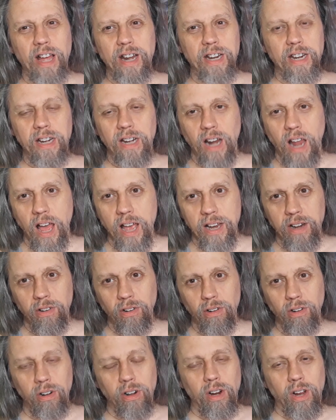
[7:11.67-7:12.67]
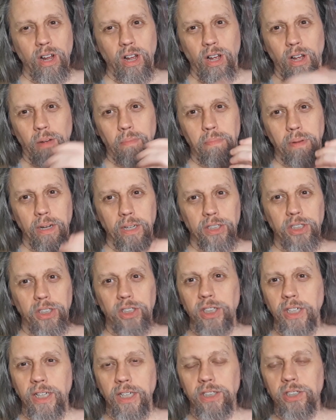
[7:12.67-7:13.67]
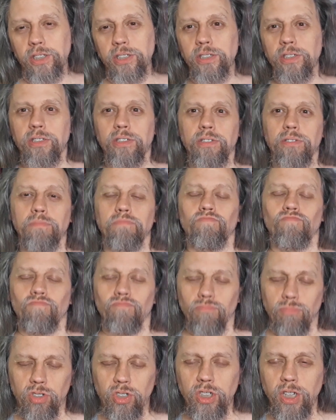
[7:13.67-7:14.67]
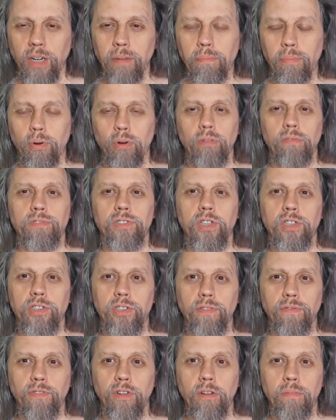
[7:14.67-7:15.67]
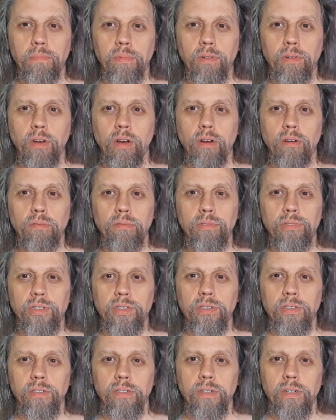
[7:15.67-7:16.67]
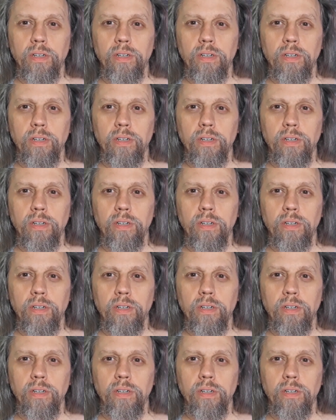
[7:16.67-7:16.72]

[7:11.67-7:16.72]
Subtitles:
I didn't like her, but she improves as the film goes,